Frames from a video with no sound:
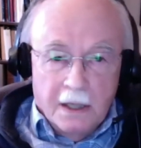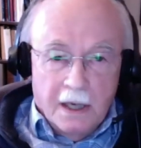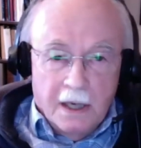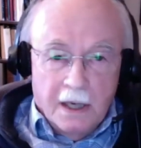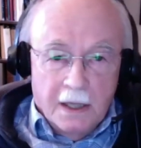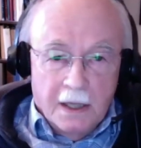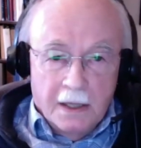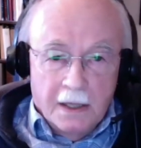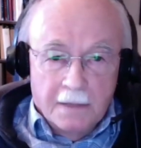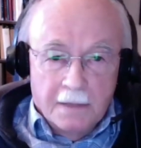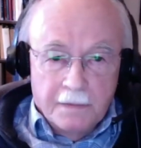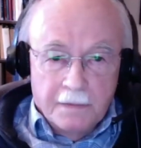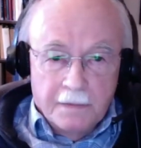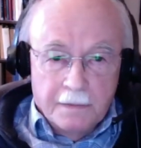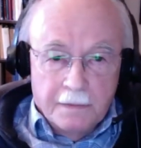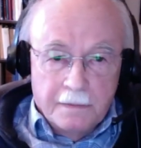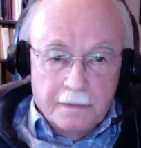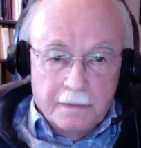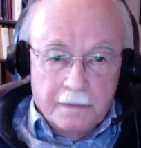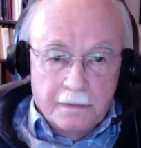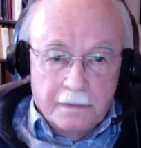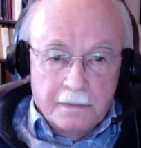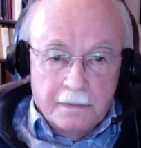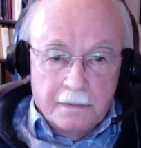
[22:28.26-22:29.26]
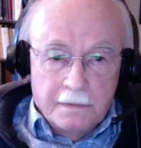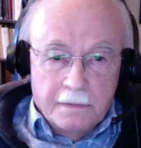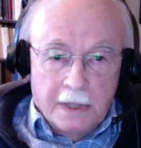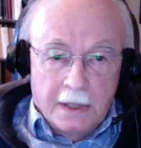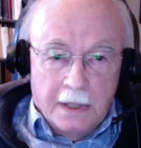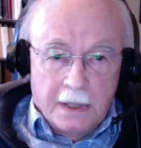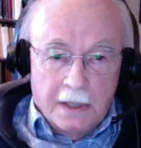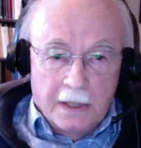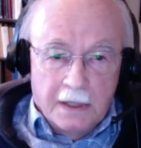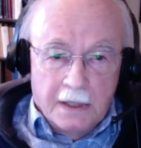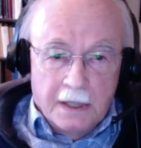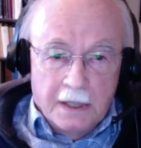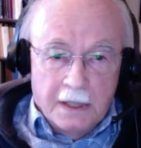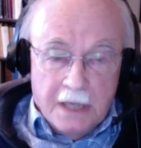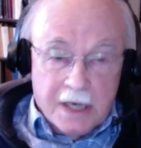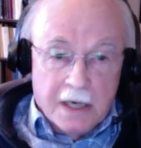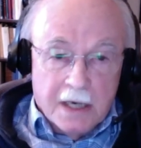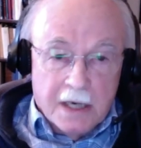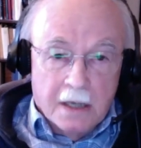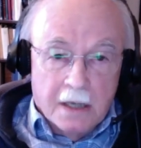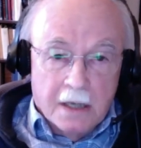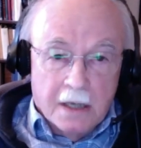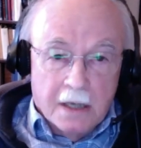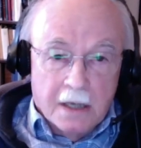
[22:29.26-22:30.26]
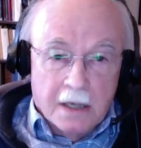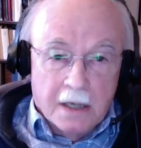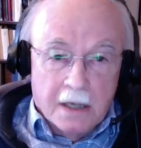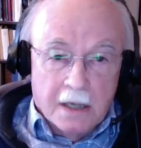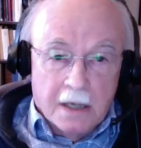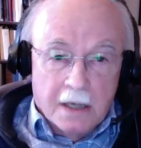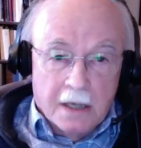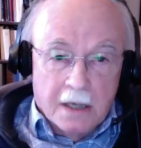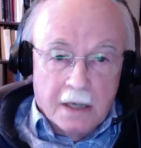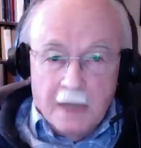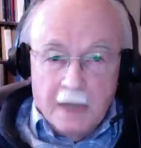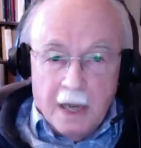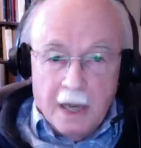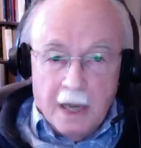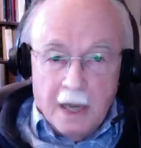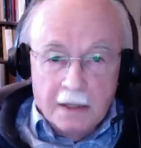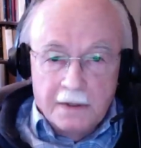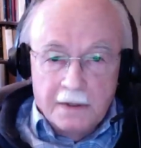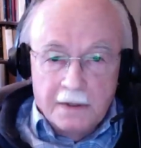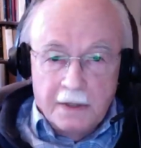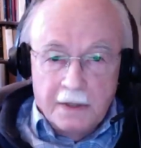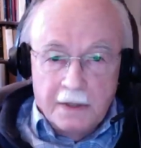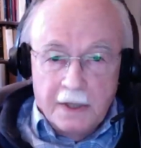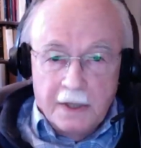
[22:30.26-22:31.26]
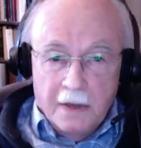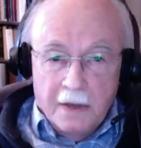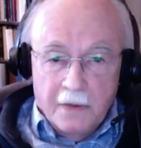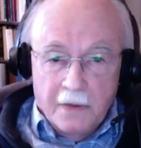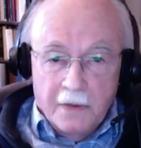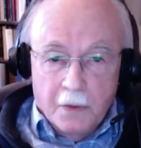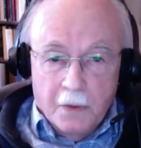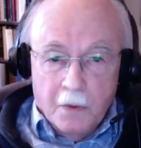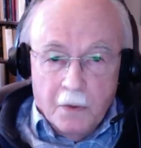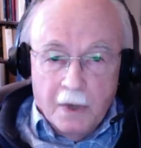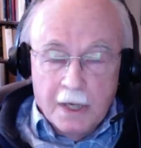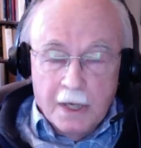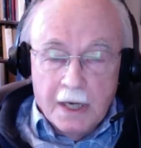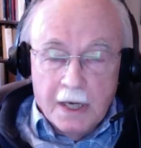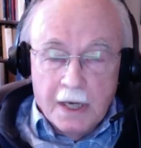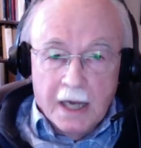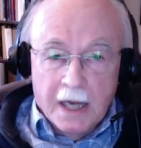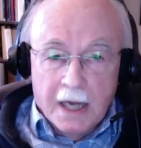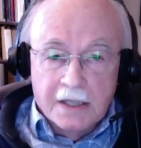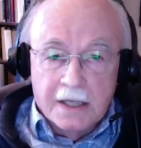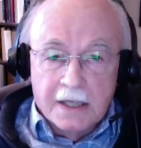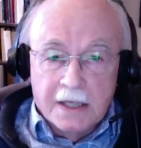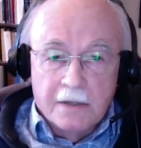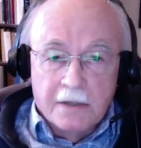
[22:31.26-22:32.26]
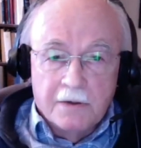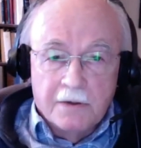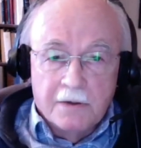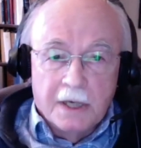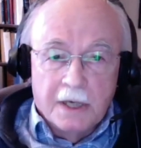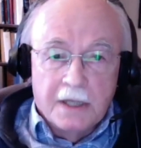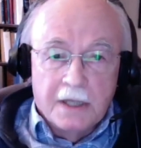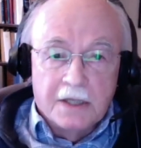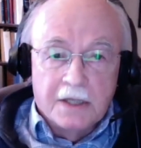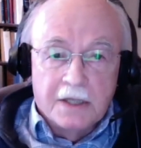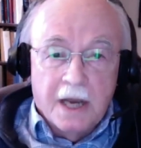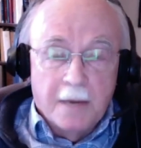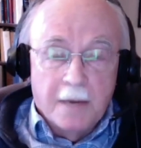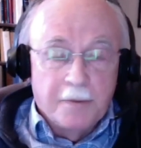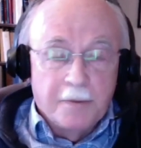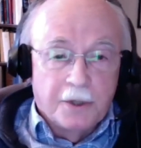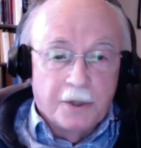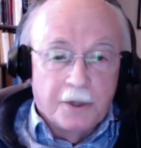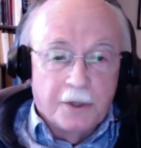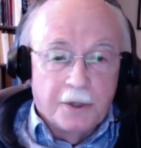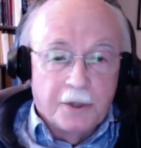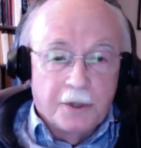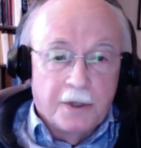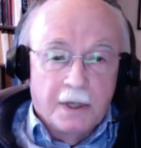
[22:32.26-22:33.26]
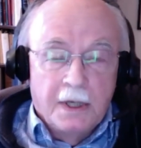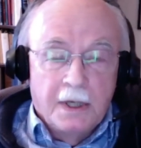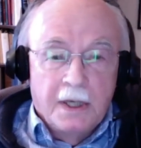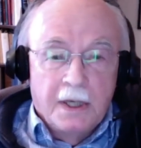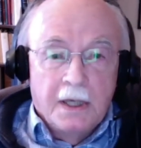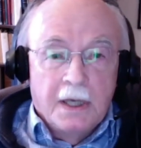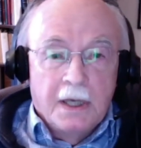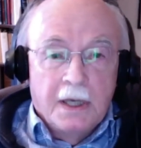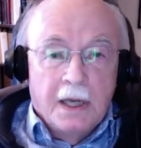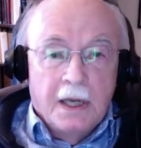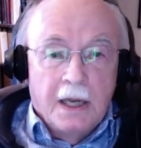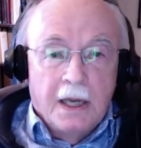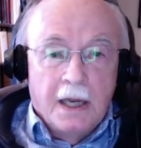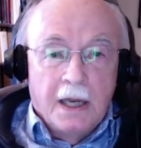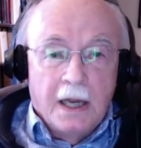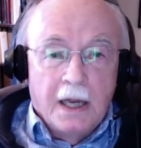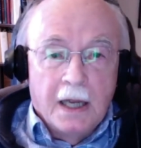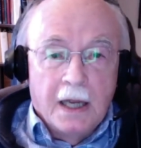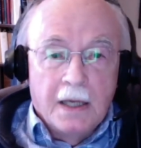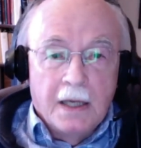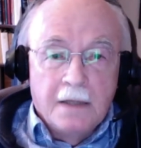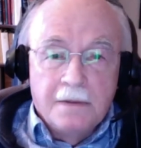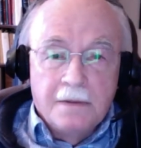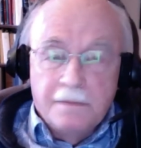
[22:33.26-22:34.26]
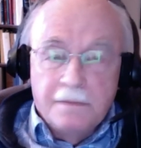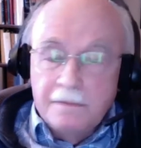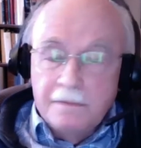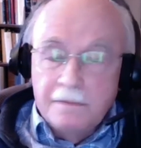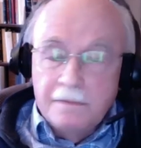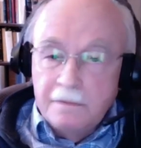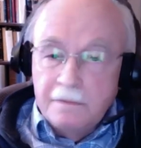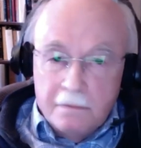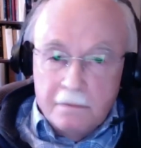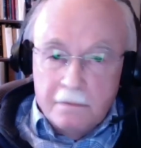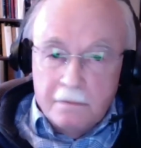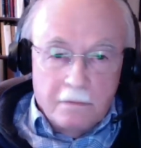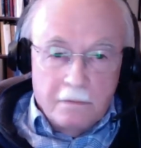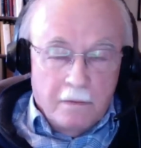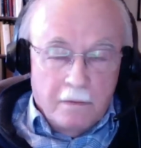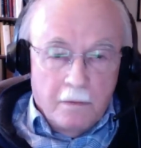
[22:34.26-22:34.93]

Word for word: And then um, uh, Nizar, uh, the one in Alexandria, is captured, and